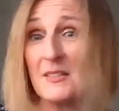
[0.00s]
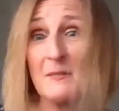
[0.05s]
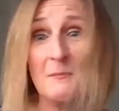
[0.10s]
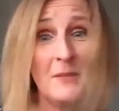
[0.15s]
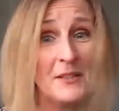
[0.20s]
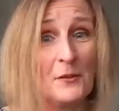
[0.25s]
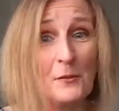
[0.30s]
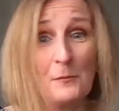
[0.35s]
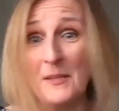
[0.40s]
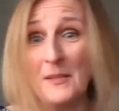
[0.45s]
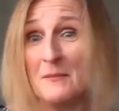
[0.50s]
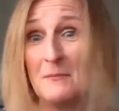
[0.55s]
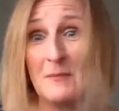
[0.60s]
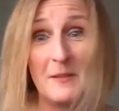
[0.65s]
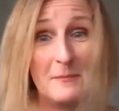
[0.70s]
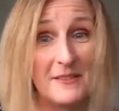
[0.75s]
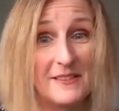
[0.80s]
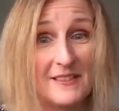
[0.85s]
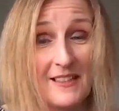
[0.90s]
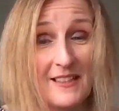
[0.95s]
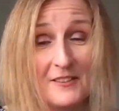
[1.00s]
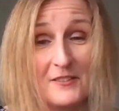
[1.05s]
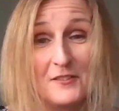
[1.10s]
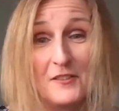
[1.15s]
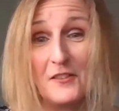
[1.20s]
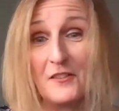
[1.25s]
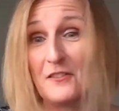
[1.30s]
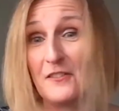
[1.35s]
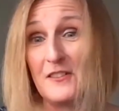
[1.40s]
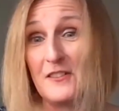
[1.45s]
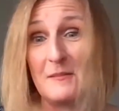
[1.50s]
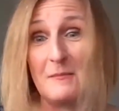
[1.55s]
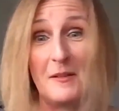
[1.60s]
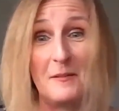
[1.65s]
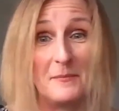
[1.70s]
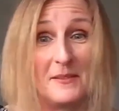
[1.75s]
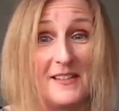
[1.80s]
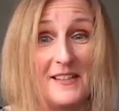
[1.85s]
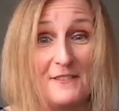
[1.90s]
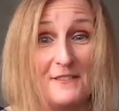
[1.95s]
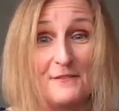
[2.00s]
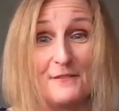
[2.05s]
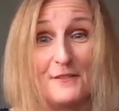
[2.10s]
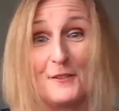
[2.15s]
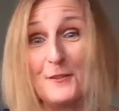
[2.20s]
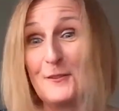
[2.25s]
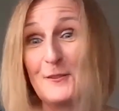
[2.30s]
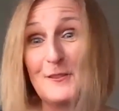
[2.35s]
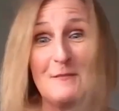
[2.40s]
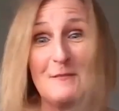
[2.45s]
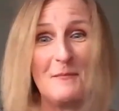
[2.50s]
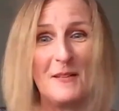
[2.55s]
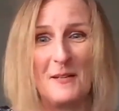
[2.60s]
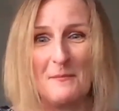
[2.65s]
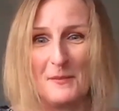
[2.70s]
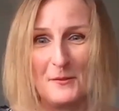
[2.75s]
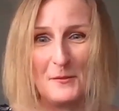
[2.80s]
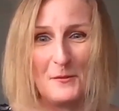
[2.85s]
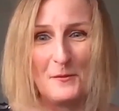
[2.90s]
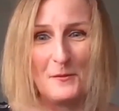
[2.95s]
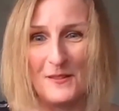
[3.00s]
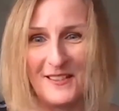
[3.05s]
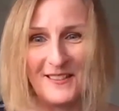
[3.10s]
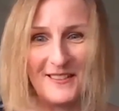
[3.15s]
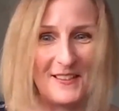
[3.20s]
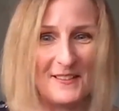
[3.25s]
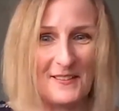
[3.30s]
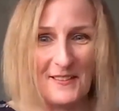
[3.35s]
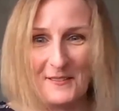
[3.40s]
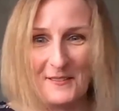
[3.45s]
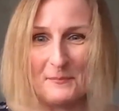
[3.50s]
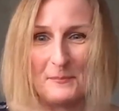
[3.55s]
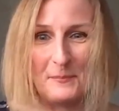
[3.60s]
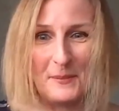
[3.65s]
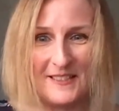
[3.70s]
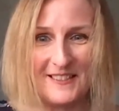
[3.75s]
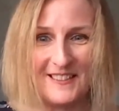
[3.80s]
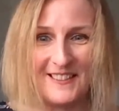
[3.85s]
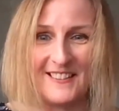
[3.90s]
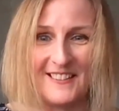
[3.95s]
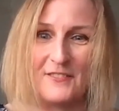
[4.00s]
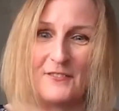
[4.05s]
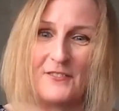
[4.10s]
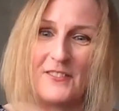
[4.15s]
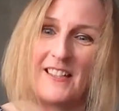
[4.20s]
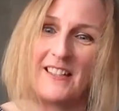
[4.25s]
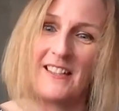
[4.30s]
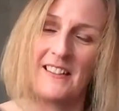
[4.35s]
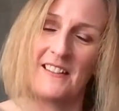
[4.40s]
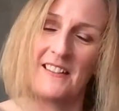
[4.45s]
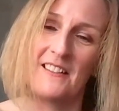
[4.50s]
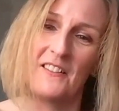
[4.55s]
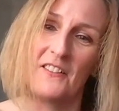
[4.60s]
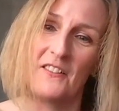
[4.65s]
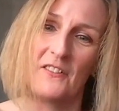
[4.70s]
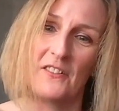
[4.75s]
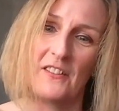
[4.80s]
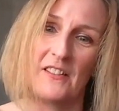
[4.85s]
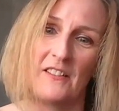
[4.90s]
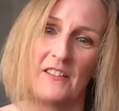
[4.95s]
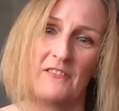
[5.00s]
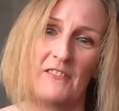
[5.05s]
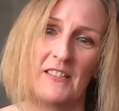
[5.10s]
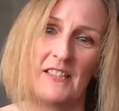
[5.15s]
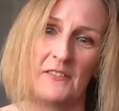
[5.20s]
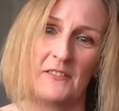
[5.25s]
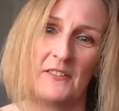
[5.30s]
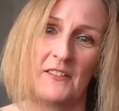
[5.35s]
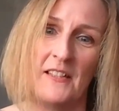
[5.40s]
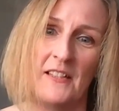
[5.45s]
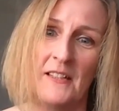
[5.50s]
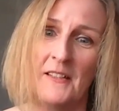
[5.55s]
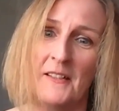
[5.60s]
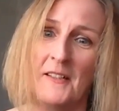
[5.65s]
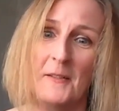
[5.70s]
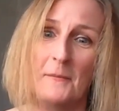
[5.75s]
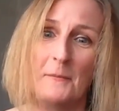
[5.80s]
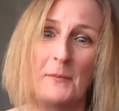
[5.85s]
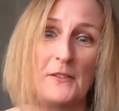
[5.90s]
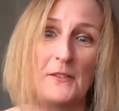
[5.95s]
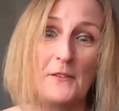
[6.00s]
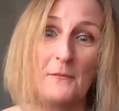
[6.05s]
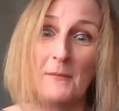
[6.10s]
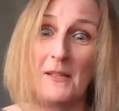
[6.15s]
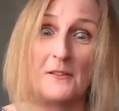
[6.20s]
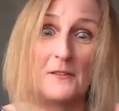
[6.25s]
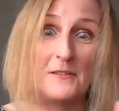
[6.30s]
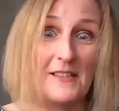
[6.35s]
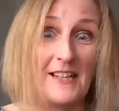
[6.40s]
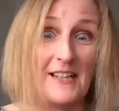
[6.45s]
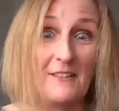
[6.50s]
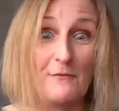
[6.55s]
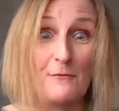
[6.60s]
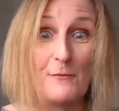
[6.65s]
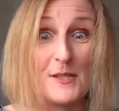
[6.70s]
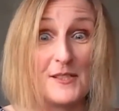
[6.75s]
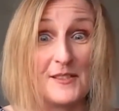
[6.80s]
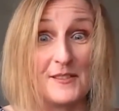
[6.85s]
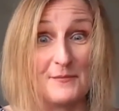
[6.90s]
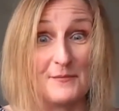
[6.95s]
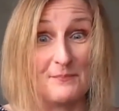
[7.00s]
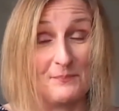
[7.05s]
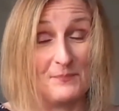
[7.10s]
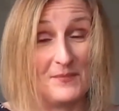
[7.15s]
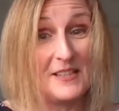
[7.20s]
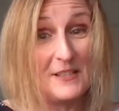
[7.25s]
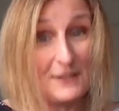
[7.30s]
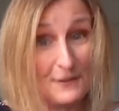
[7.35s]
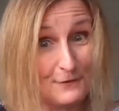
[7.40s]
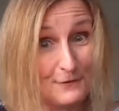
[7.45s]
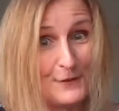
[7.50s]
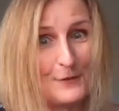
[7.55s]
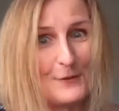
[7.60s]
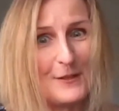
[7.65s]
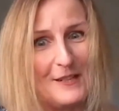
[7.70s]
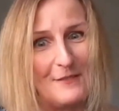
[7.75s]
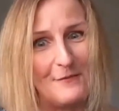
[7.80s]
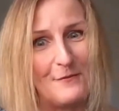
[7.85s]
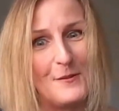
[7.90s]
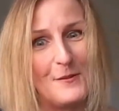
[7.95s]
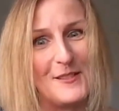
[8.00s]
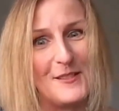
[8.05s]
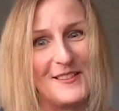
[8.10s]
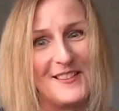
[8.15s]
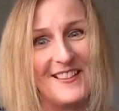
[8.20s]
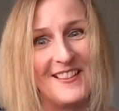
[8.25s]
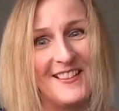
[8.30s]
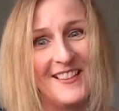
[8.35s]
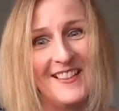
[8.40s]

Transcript: Might not be, it might be Talent Neuron, it might be Eightfold, it might be all these other pieces of tech that are knocking around, but you may only have one if you have one.